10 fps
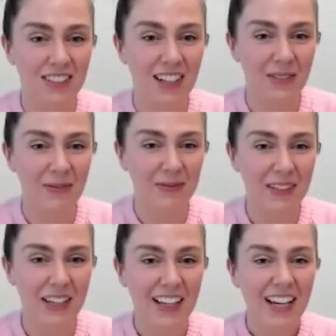Yeah.
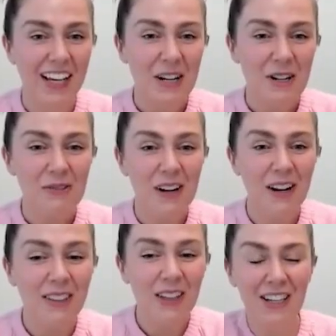
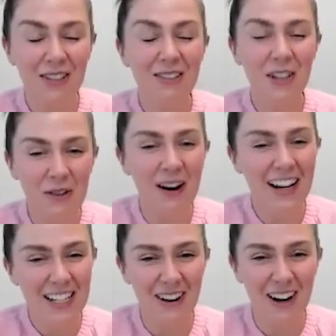Well, thank you so
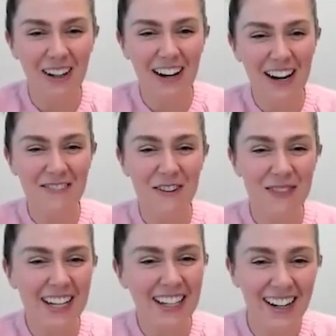much, Margaret,
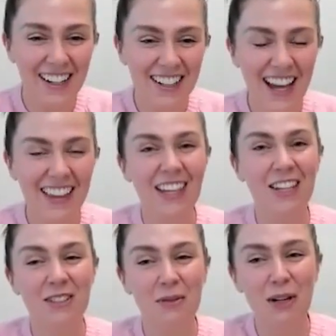for being here today.
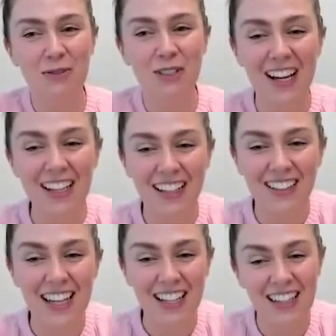Thank you so much for
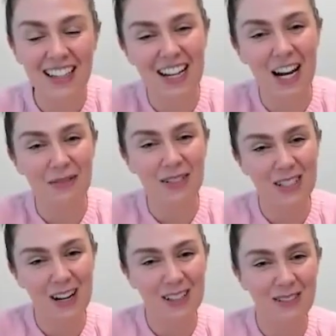taking the time
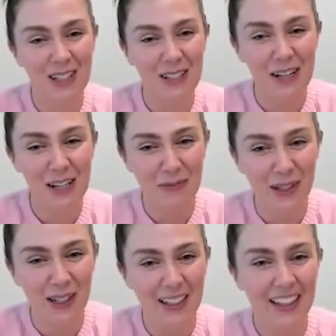to talk to me about your
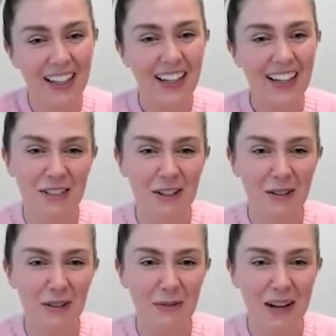book. I wish
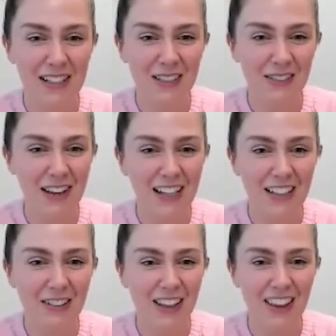you the best of
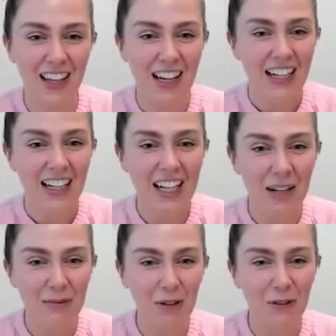luck with
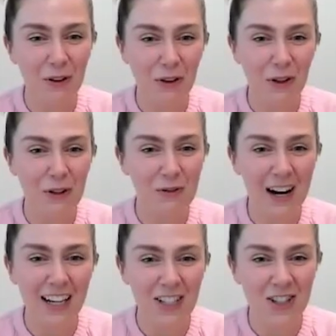your further
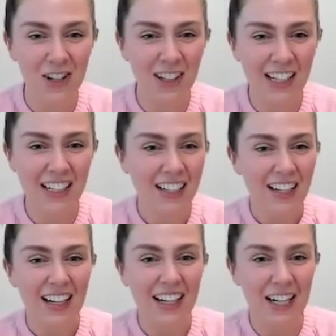writing
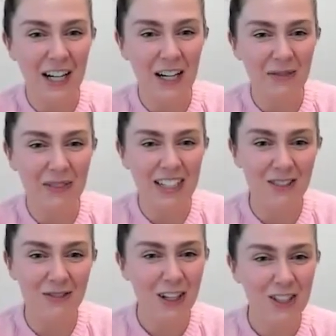journey
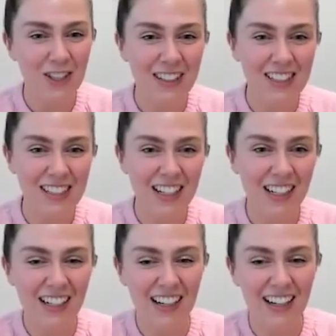into fiction this
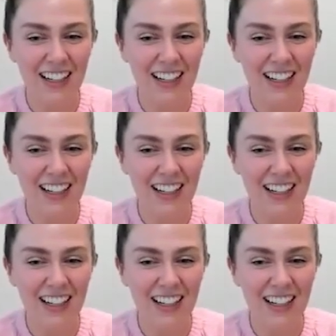year.